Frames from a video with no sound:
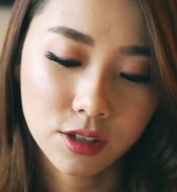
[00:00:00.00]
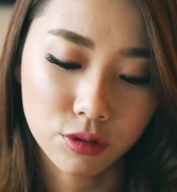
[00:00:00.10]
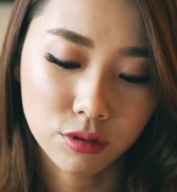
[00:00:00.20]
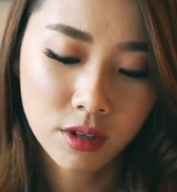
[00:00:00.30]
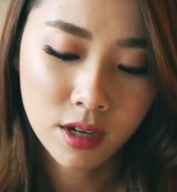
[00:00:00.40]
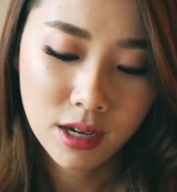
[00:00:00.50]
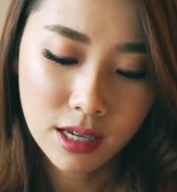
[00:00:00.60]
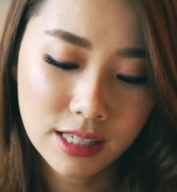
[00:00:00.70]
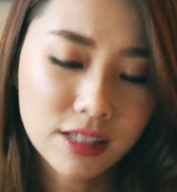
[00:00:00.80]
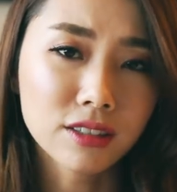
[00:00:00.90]
So
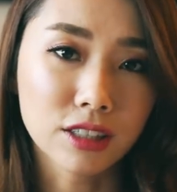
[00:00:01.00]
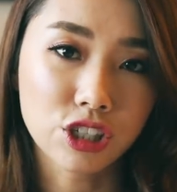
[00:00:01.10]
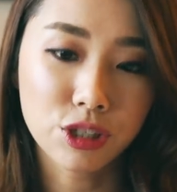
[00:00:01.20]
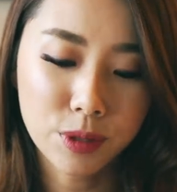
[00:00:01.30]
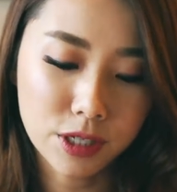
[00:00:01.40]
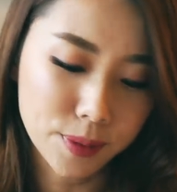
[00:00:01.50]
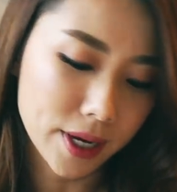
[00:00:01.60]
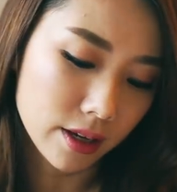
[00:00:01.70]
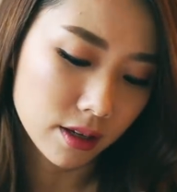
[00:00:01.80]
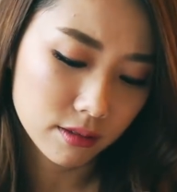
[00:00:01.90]
it's not the cheapest,
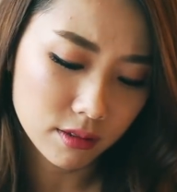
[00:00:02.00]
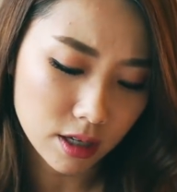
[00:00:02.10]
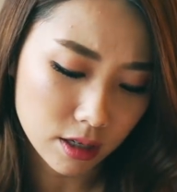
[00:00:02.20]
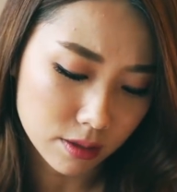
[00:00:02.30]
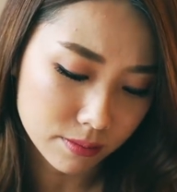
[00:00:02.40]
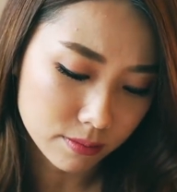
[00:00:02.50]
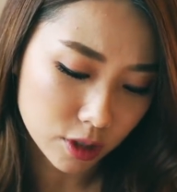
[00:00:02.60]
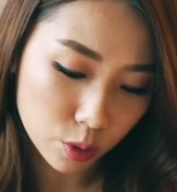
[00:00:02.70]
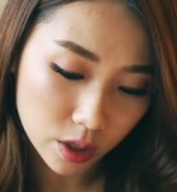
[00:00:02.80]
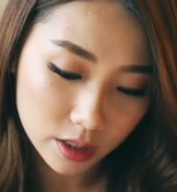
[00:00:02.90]
but
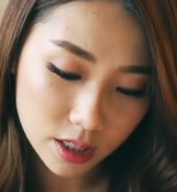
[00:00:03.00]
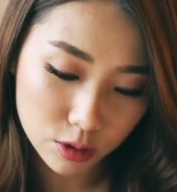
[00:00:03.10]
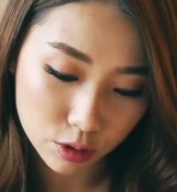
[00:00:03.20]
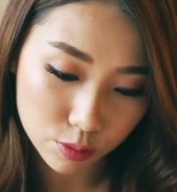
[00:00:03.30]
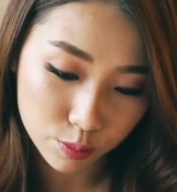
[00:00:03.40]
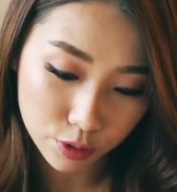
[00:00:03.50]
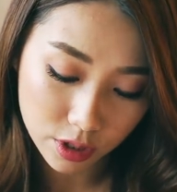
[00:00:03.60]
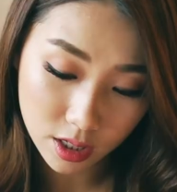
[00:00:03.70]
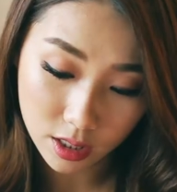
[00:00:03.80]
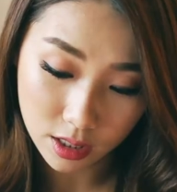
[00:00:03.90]
the quality looks
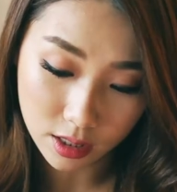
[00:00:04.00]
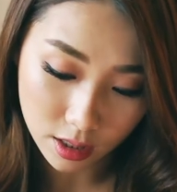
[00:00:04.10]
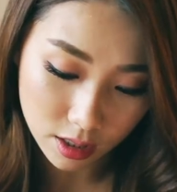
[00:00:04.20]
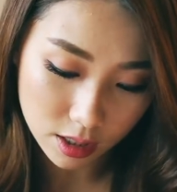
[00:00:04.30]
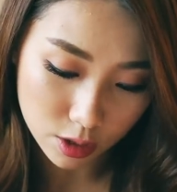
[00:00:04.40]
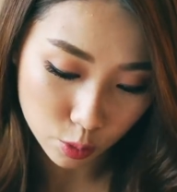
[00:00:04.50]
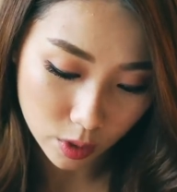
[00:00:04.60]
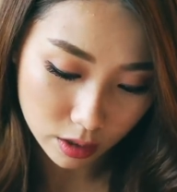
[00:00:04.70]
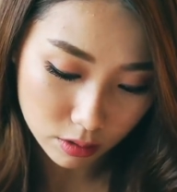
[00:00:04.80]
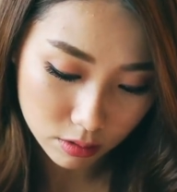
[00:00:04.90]
pretty decent as
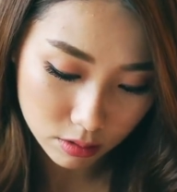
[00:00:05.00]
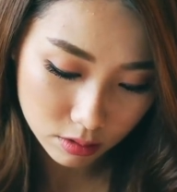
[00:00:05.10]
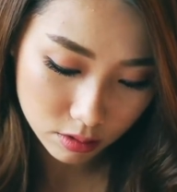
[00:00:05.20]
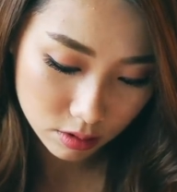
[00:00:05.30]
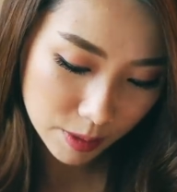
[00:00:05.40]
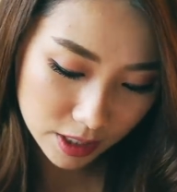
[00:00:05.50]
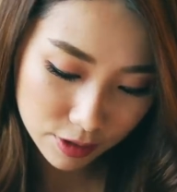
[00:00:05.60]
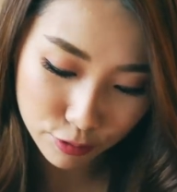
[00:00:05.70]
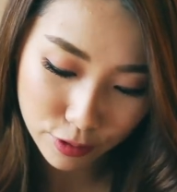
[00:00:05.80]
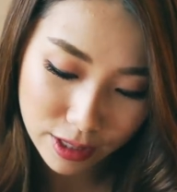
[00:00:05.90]
well. I'm actually
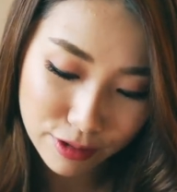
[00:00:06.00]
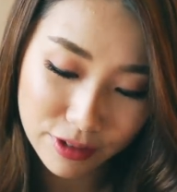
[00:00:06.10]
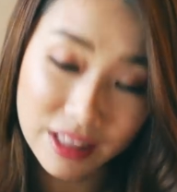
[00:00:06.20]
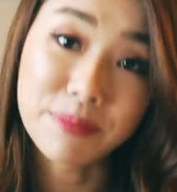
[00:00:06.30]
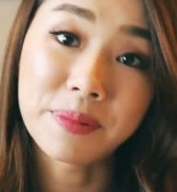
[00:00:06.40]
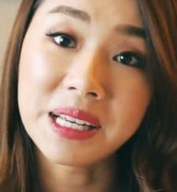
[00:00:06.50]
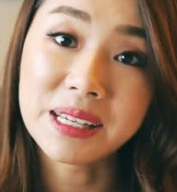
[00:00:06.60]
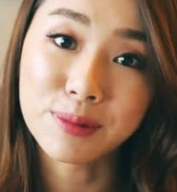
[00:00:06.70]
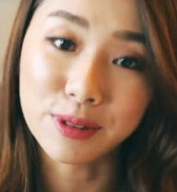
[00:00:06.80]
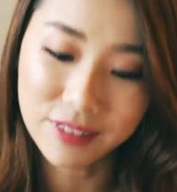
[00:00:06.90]
really, really
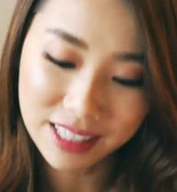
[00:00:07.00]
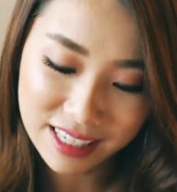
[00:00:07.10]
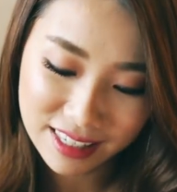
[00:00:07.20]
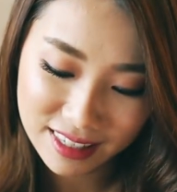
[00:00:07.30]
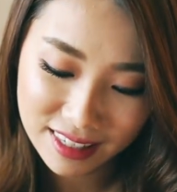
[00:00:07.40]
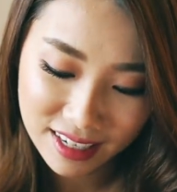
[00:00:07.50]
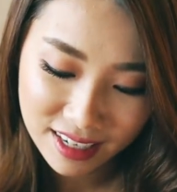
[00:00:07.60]
pleased with this.